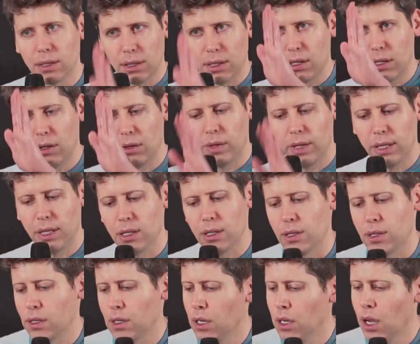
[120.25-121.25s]
going to go like
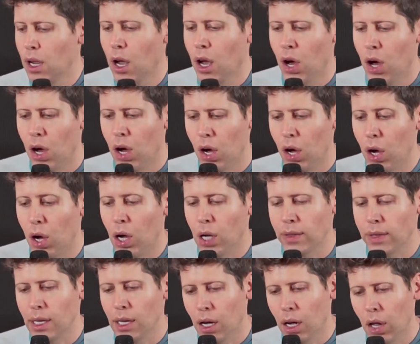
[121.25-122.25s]
this. On
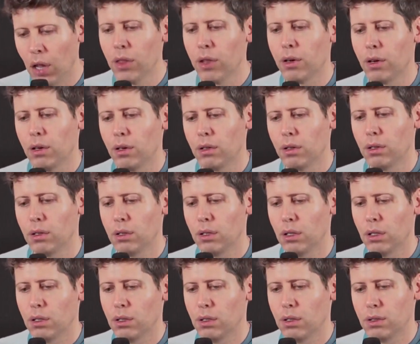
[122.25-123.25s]
the other
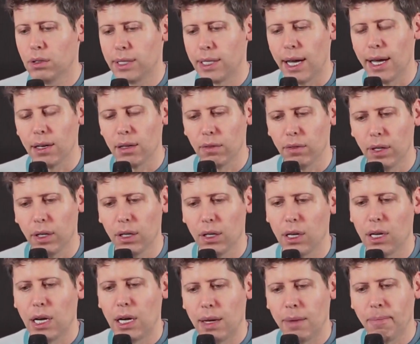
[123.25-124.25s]
side of it,
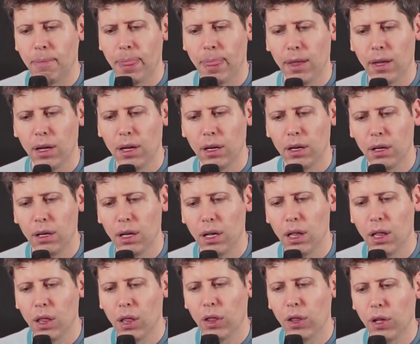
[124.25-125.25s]
um,
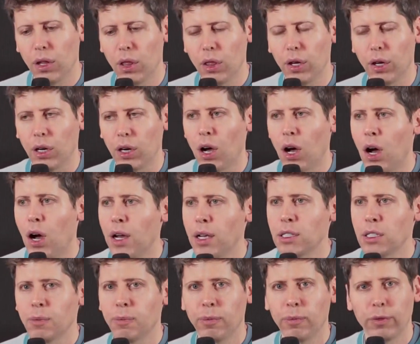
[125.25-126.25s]
the, the
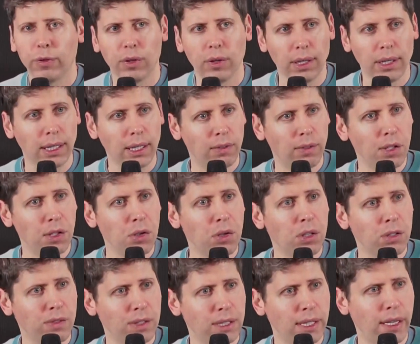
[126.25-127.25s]
cost for a given unit
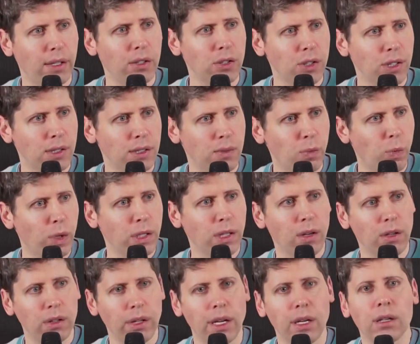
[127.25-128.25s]
of intelligence one
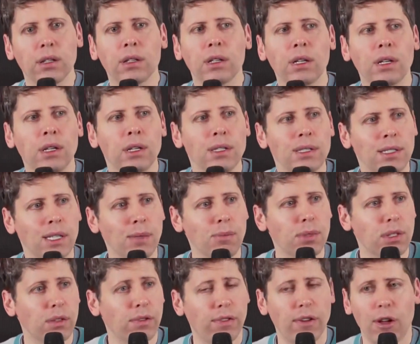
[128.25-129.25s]
year later seems
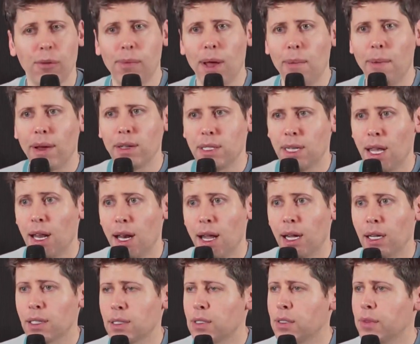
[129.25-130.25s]
to fall by about
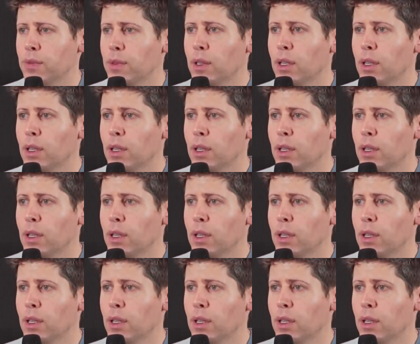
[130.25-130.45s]
10x.